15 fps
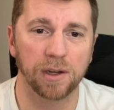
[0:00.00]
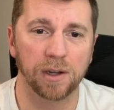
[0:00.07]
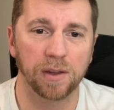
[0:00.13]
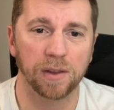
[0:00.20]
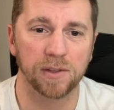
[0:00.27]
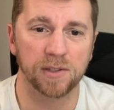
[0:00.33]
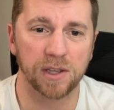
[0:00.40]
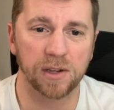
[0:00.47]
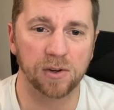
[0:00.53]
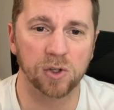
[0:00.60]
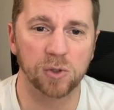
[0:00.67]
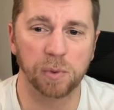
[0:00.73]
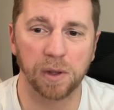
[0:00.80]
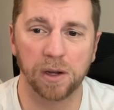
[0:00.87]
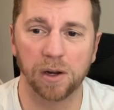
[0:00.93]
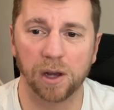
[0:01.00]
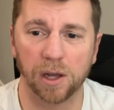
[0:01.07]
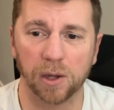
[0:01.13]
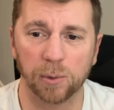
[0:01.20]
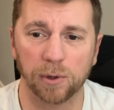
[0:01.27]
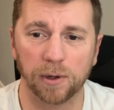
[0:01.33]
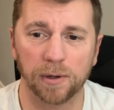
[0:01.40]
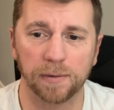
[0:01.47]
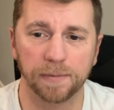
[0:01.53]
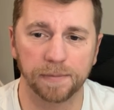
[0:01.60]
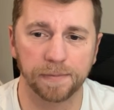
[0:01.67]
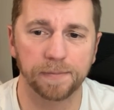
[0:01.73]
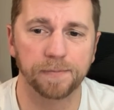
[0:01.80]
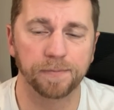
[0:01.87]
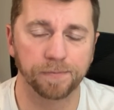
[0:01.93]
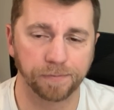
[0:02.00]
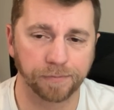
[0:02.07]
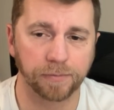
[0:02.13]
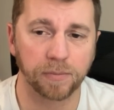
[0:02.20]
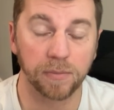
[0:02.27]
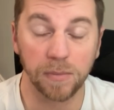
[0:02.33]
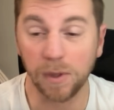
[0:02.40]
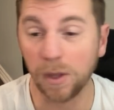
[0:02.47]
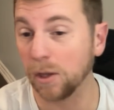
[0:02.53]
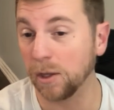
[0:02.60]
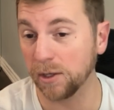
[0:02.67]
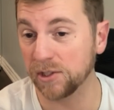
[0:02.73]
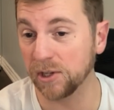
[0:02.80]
Senators play in Ottawa. It's